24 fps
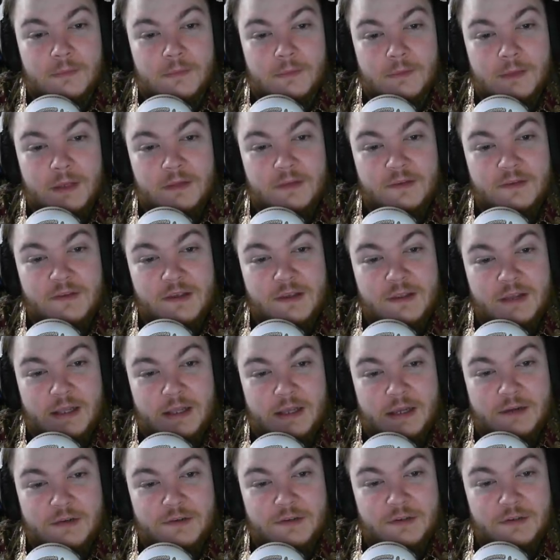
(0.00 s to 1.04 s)
And seeing that
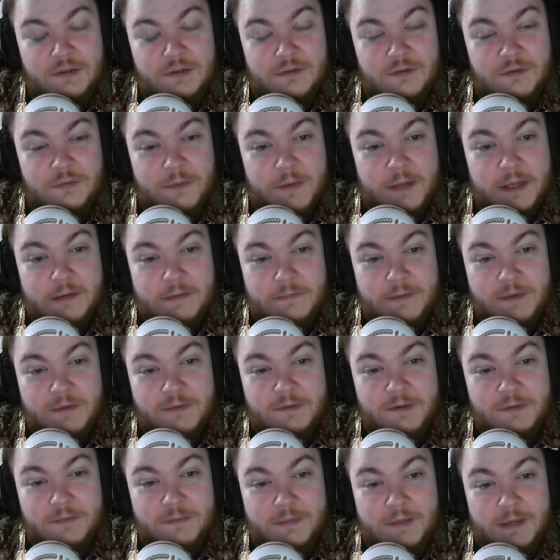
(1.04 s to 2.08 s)
actually just reminded me of
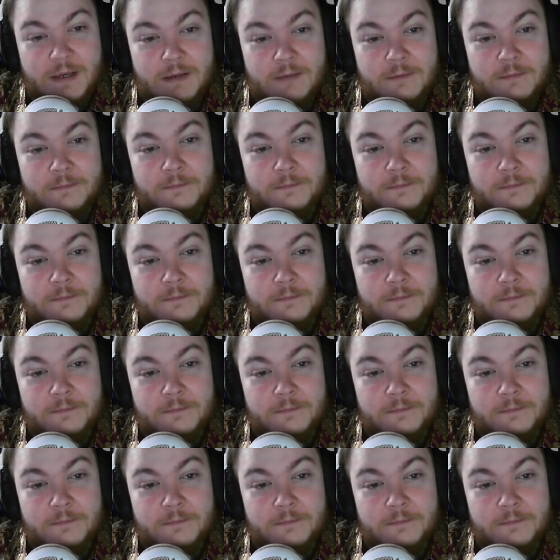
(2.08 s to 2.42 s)
something.